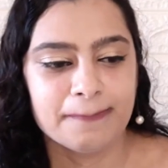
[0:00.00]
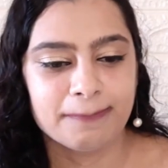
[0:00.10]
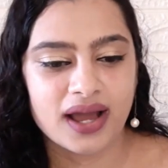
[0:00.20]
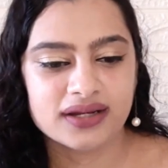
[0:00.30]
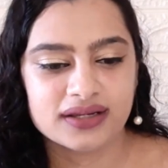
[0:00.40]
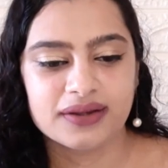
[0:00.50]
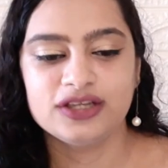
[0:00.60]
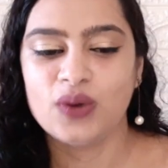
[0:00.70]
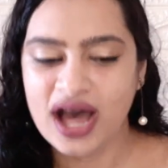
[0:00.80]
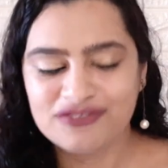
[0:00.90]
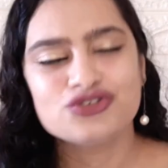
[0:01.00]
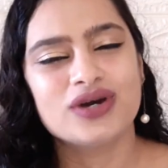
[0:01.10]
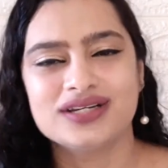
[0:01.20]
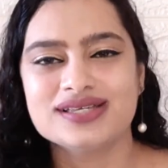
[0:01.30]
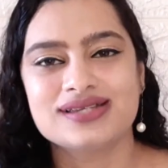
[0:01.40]
But you have to
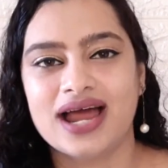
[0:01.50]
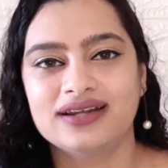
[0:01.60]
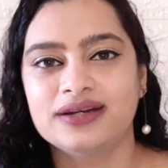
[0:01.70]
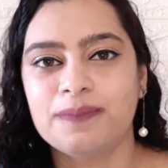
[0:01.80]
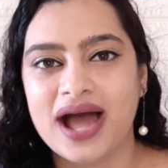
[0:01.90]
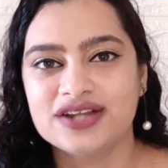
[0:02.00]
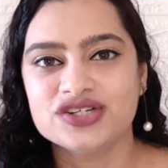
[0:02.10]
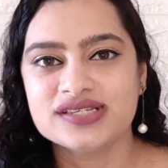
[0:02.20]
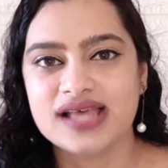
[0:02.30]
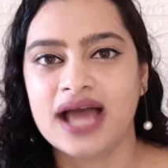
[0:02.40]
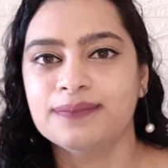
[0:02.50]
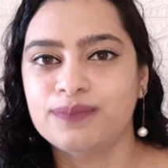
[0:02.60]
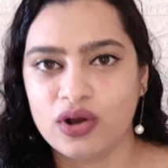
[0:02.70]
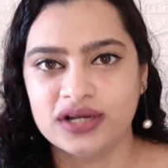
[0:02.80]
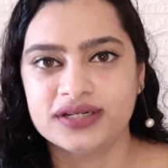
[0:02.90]
understand that pageants and
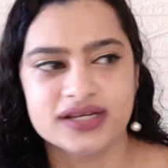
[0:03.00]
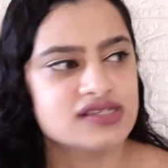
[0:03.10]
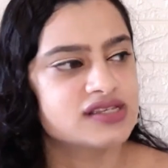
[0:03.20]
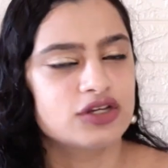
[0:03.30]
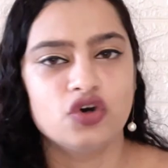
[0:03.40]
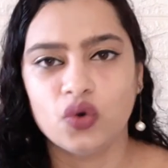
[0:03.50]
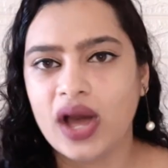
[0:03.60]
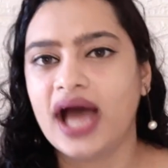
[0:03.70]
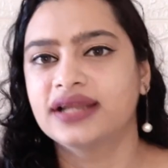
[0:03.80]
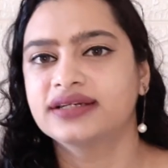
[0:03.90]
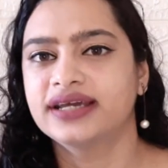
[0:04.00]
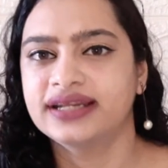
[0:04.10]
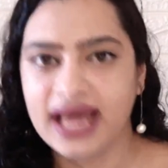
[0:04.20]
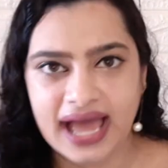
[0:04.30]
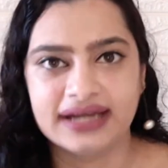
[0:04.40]
politics go hand
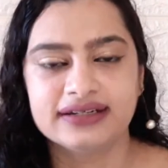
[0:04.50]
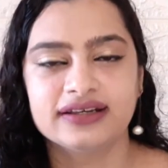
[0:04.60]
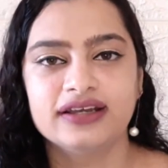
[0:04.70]
in hand.